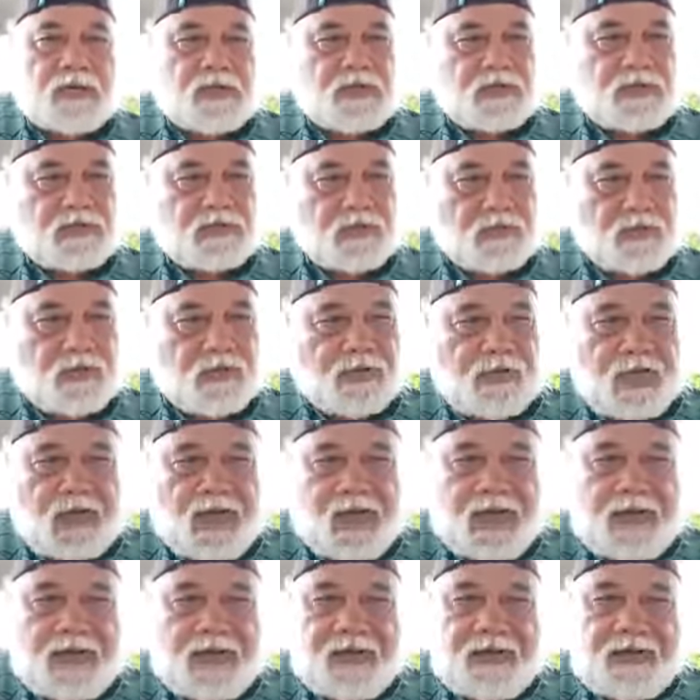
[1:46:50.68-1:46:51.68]
So when the
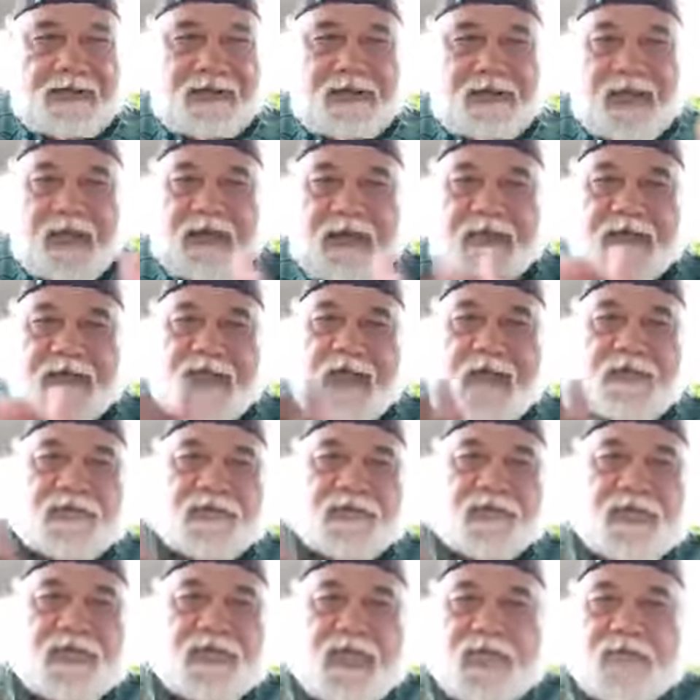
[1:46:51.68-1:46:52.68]
high tide
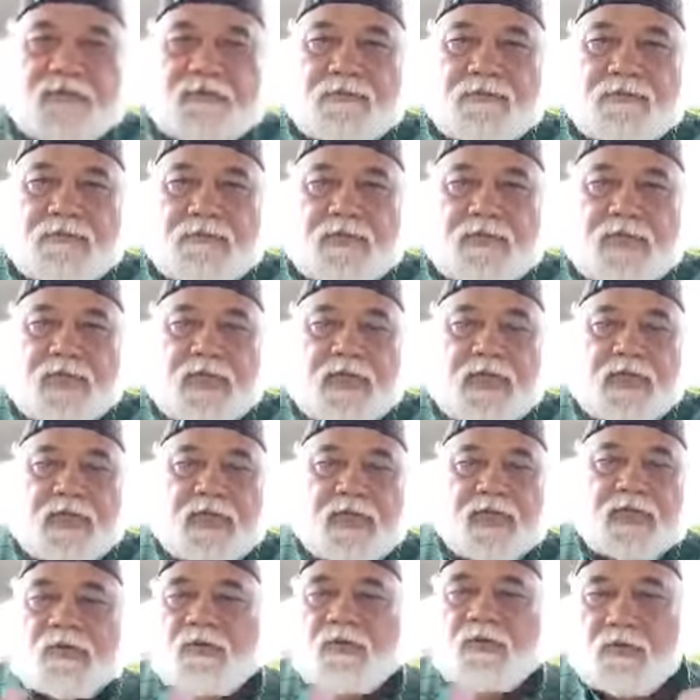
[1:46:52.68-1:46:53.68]
comes up,
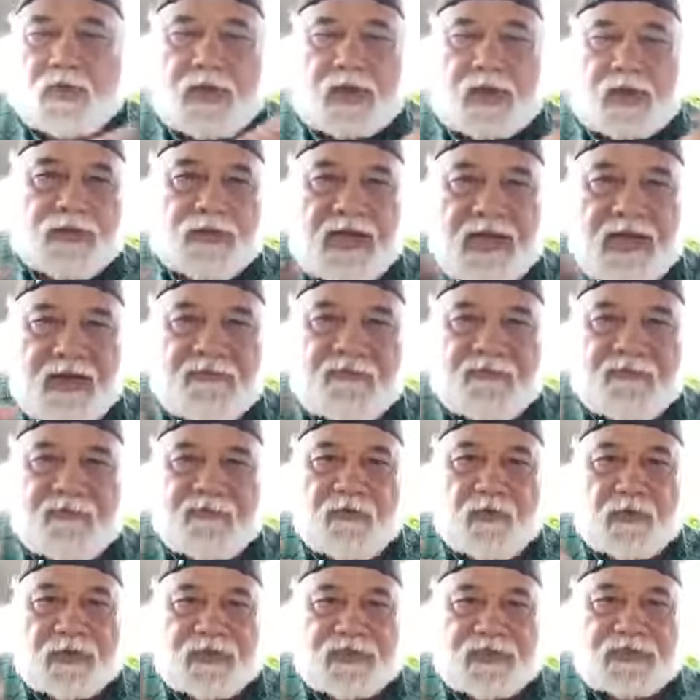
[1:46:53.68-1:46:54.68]
well, we have
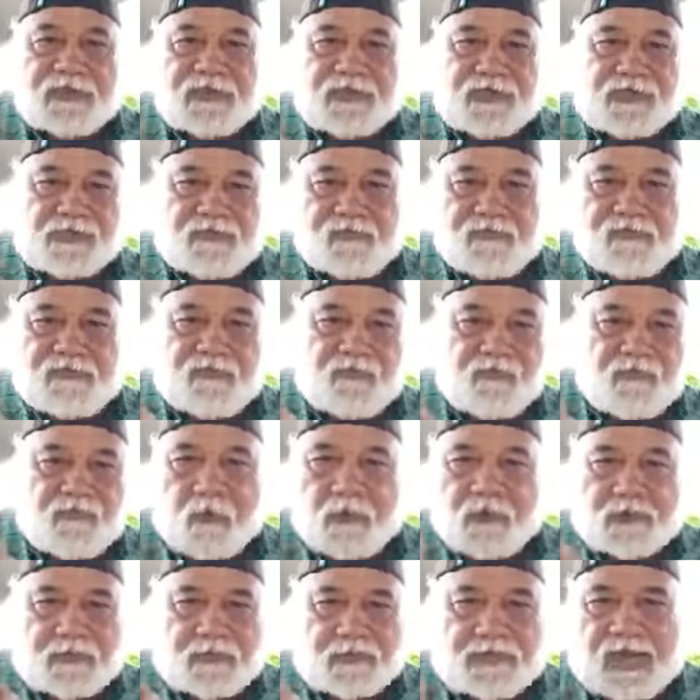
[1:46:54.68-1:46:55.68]
four
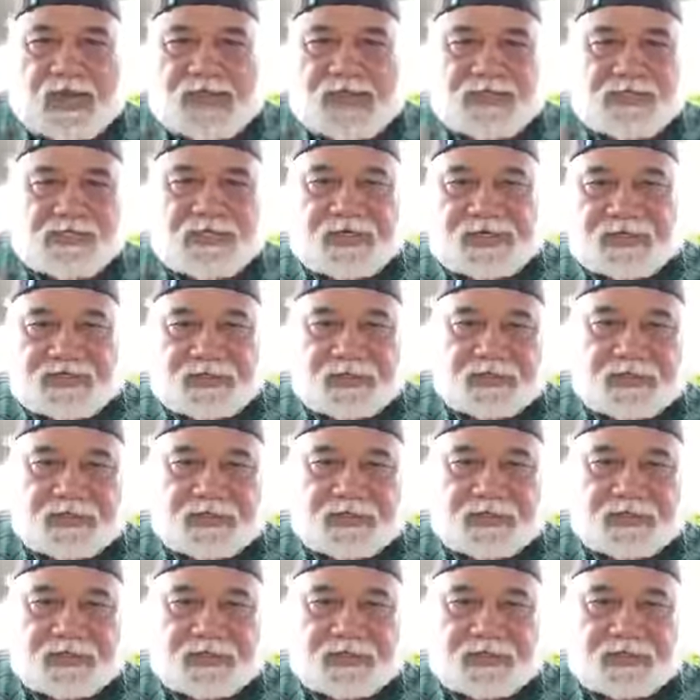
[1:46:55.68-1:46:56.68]
tide changes,
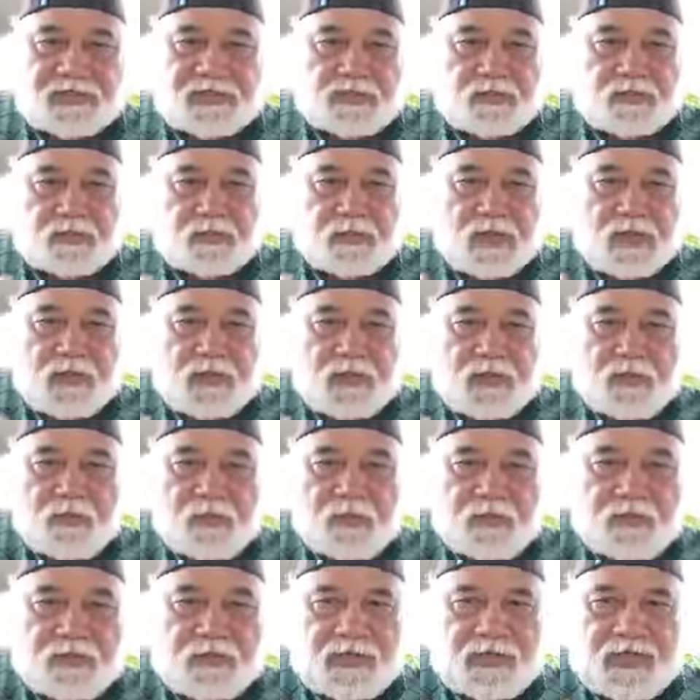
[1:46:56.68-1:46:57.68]
and so
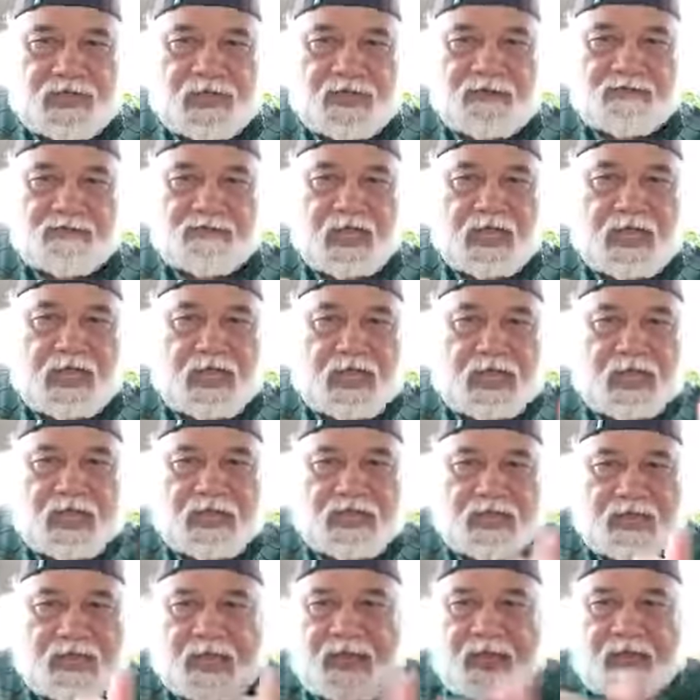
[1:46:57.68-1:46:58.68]
when we have the
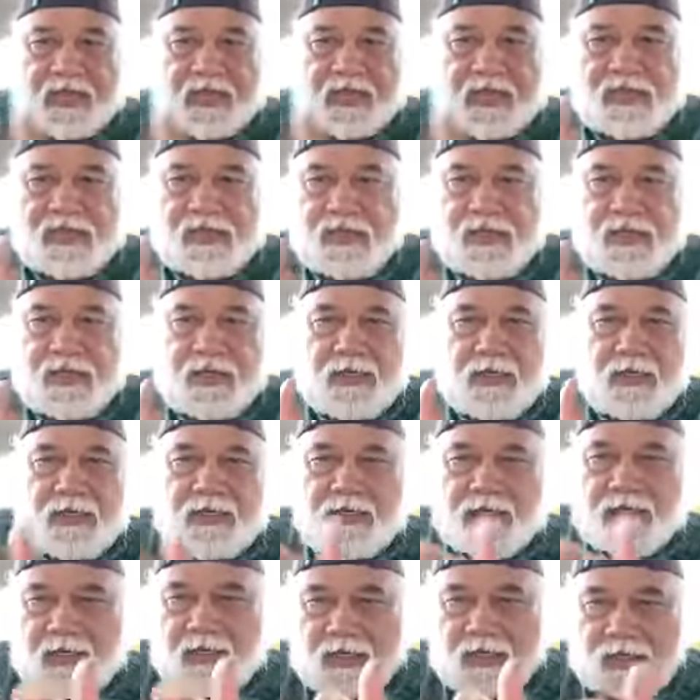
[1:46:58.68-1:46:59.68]
high,
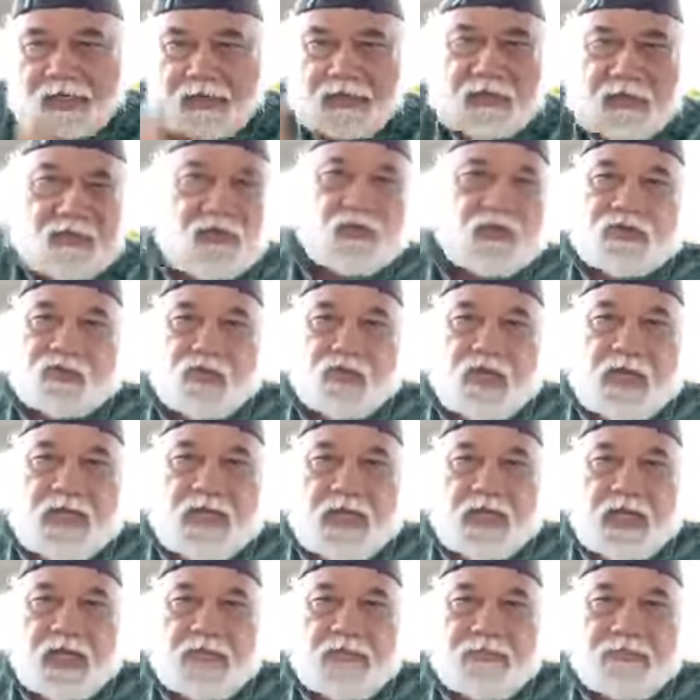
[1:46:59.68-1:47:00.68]
it goes
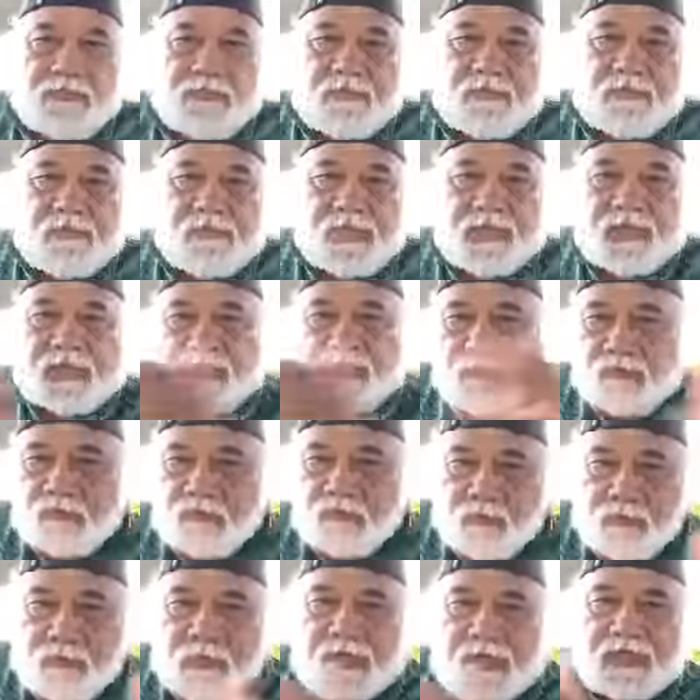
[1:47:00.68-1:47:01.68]
way up, it
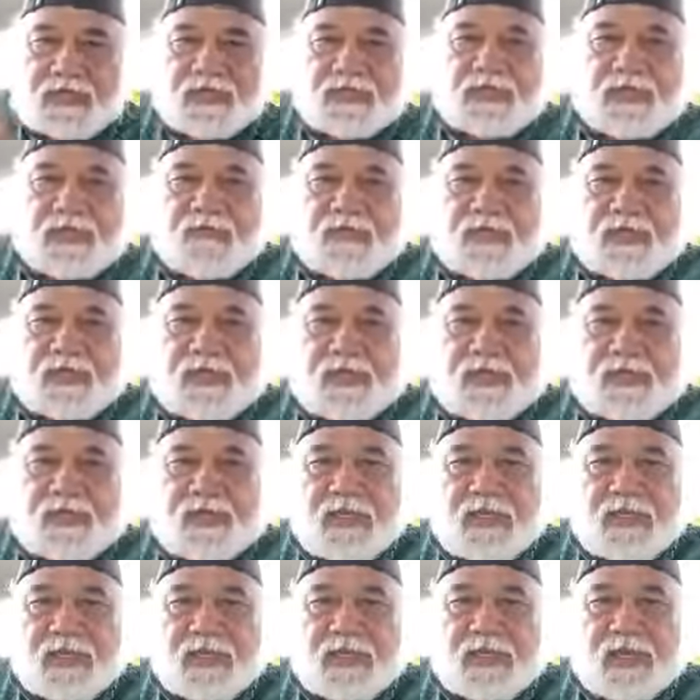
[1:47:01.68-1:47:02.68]
brings everything,
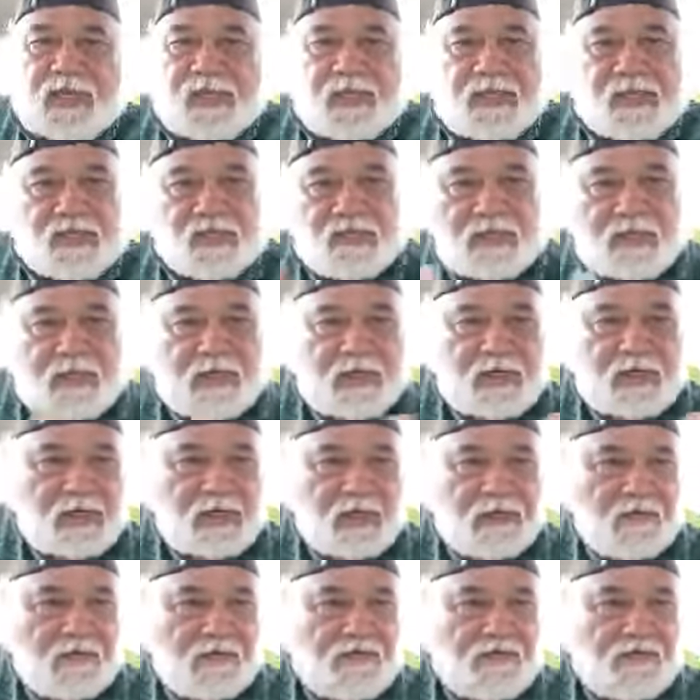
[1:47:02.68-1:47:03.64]
and then it